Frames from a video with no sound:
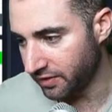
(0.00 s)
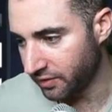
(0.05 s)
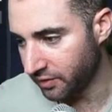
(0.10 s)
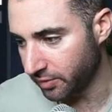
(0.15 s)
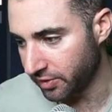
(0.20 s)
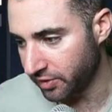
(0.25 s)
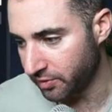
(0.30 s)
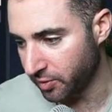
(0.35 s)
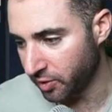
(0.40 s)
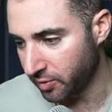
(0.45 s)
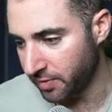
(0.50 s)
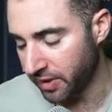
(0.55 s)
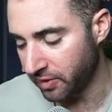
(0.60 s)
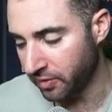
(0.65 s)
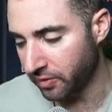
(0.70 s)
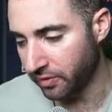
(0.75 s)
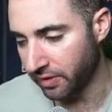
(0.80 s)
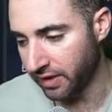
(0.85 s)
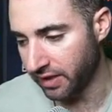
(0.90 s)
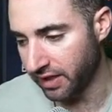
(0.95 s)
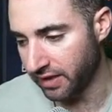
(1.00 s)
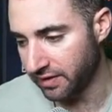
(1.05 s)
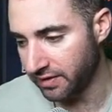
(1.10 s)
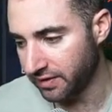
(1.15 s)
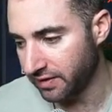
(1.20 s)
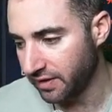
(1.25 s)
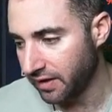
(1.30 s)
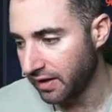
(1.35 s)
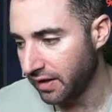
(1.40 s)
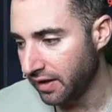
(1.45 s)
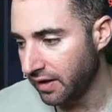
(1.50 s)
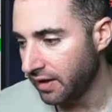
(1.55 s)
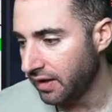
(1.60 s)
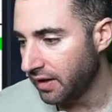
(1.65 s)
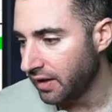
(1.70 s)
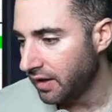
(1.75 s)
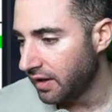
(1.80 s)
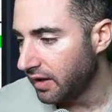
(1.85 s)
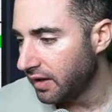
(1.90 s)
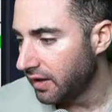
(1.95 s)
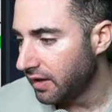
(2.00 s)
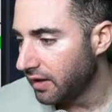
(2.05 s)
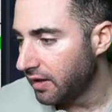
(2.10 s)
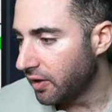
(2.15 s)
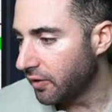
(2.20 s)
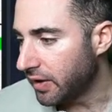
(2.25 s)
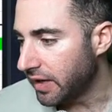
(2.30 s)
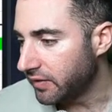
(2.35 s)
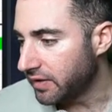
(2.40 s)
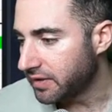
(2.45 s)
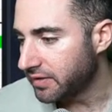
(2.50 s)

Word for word: so we spoke about all that. Okay, let's